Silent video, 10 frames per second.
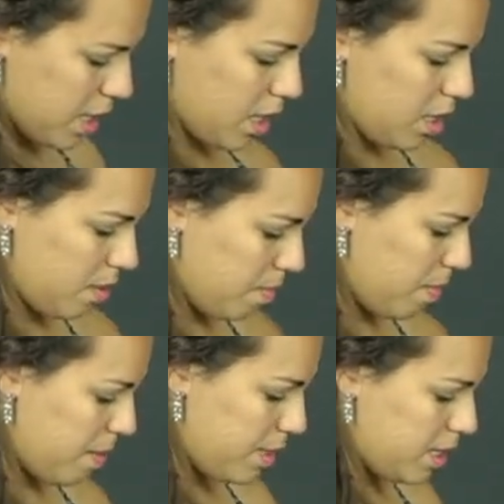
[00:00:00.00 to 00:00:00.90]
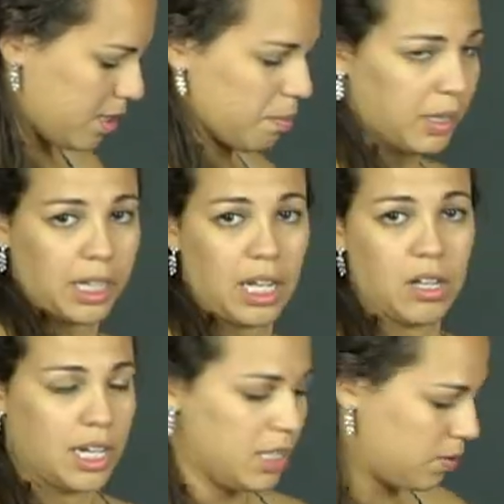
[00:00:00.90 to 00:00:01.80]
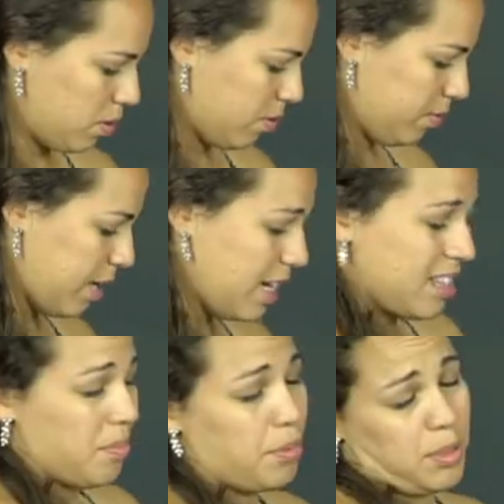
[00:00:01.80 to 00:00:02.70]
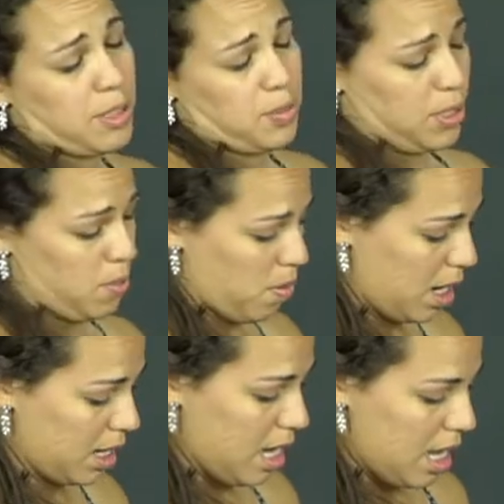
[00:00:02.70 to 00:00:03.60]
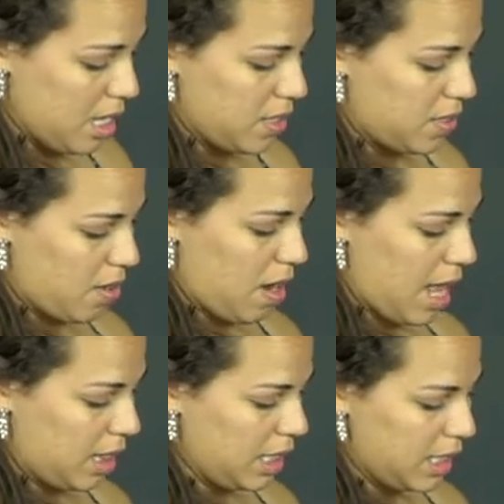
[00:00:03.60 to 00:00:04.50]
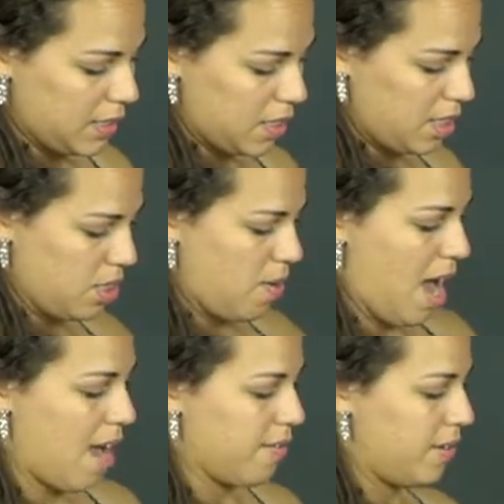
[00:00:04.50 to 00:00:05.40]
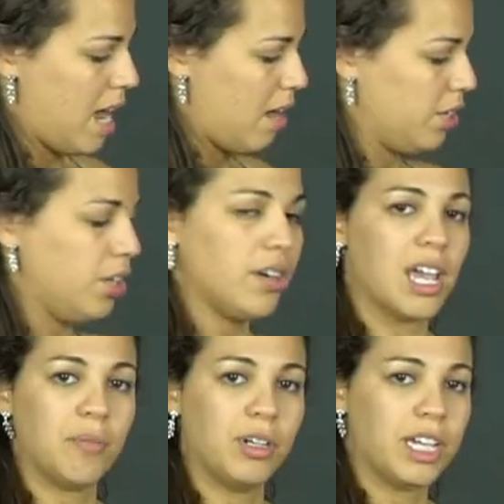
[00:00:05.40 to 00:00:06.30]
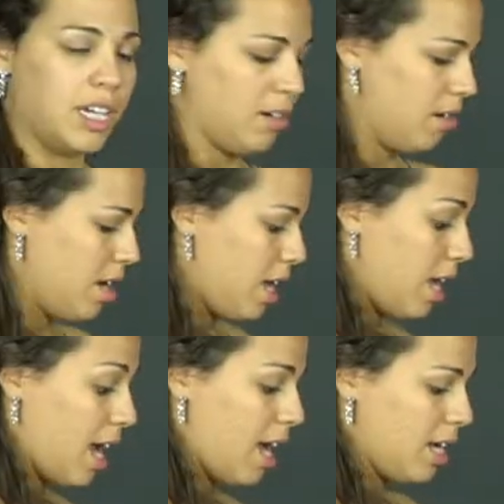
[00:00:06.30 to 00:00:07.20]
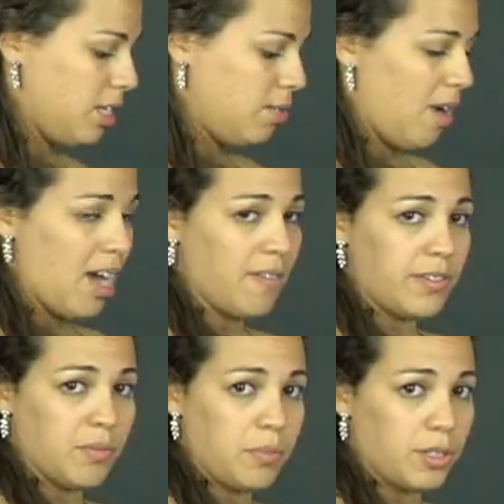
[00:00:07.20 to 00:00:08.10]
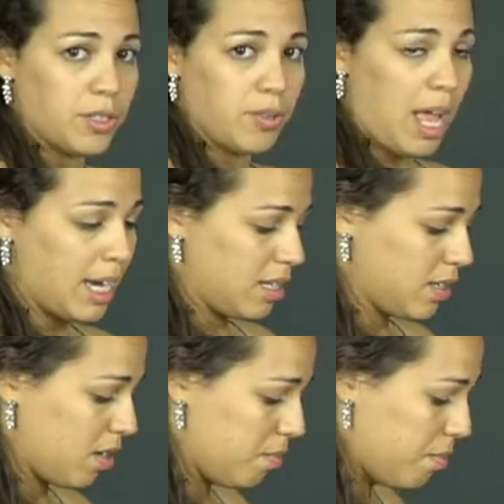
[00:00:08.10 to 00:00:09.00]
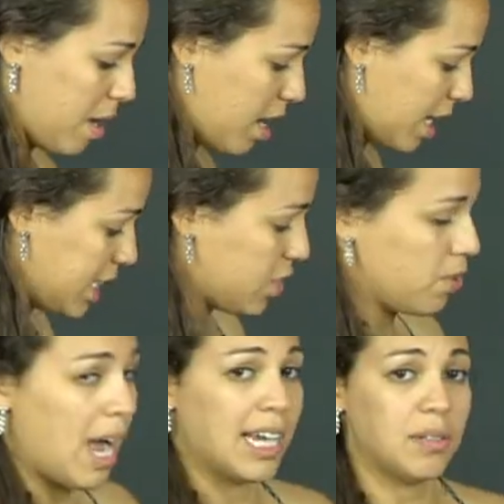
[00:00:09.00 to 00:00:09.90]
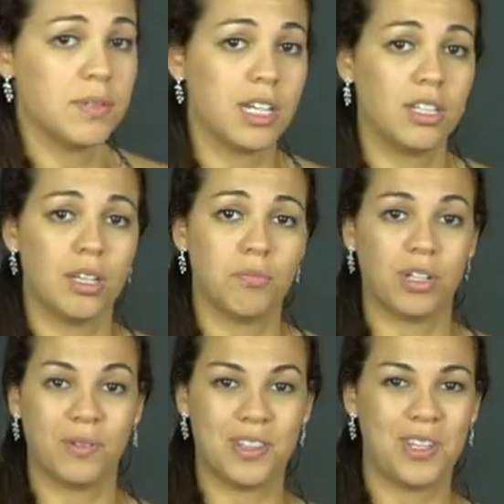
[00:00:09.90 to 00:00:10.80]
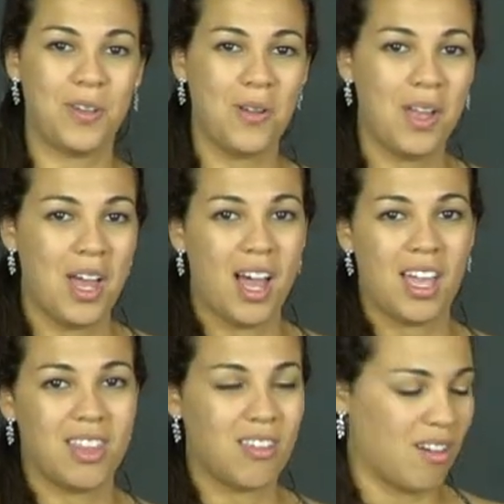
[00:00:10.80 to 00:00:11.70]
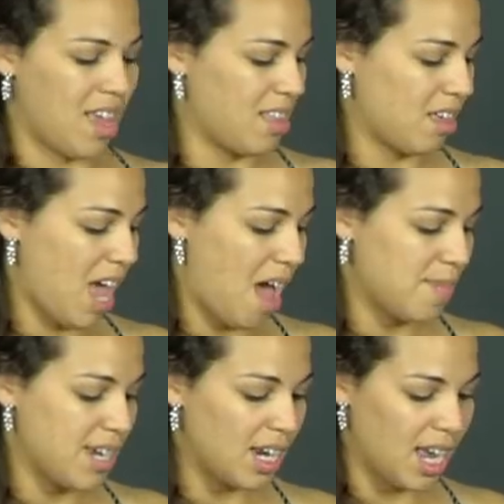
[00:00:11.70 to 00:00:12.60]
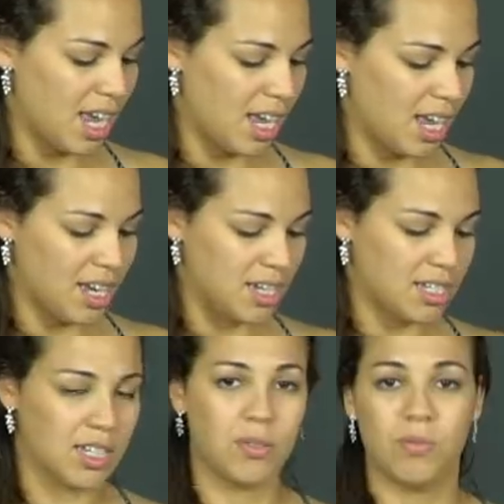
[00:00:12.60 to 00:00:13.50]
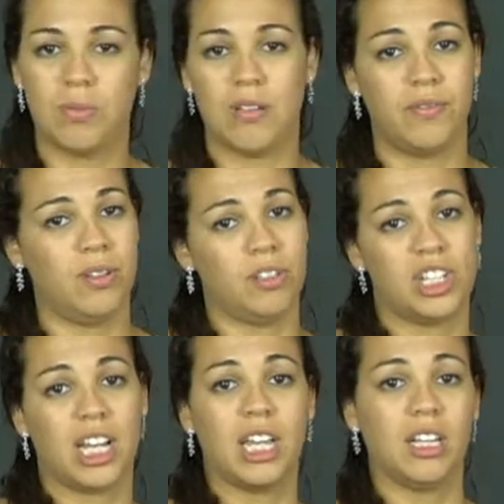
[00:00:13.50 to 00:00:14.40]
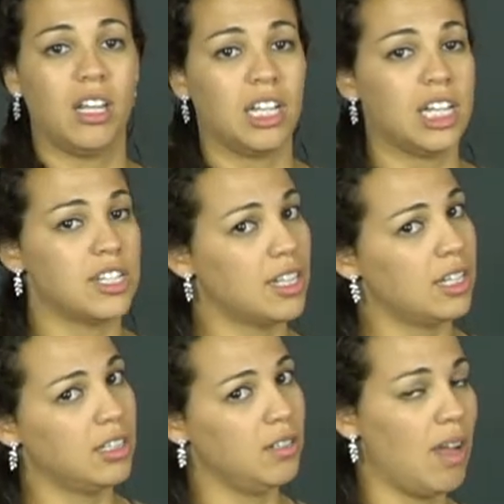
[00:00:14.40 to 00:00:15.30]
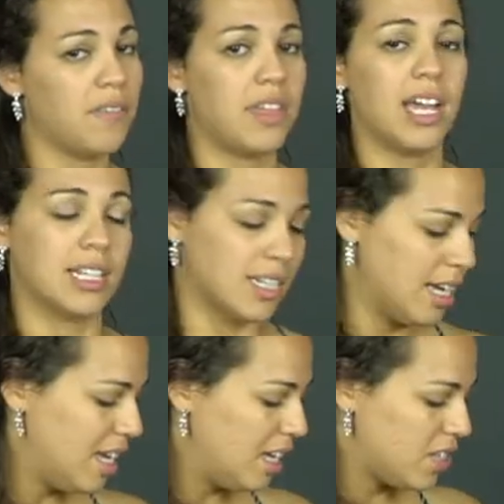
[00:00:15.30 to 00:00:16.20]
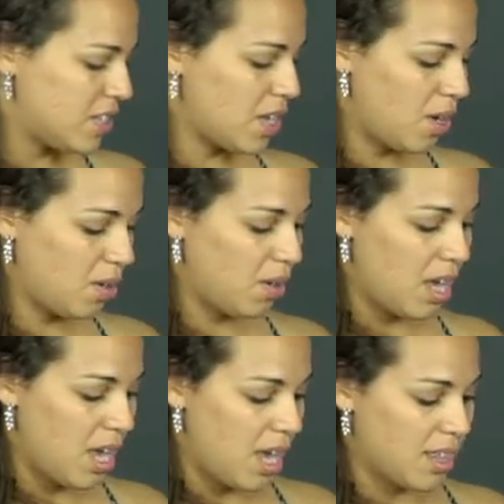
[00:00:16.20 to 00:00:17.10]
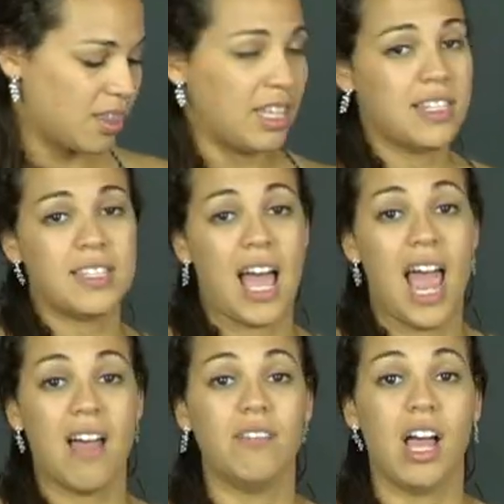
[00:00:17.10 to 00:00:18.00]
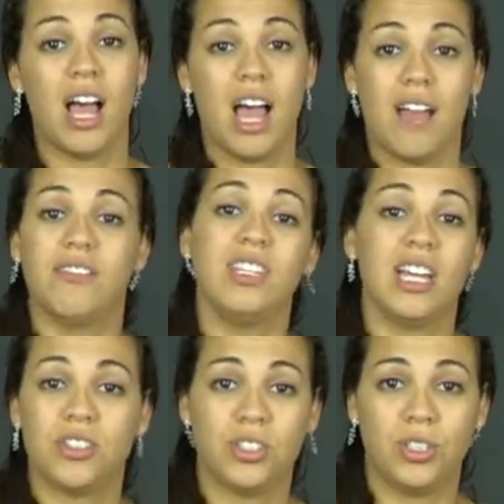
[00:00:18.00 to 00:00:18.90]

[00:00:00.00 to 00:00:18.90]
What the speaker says: and maybe something else, any sort of anything pretty much what you want. So at least you have now your camera gear and you have some personal additional items that you can bring with you in your in the cabin. And if you're checking luggage, then you have that. So this I have yet to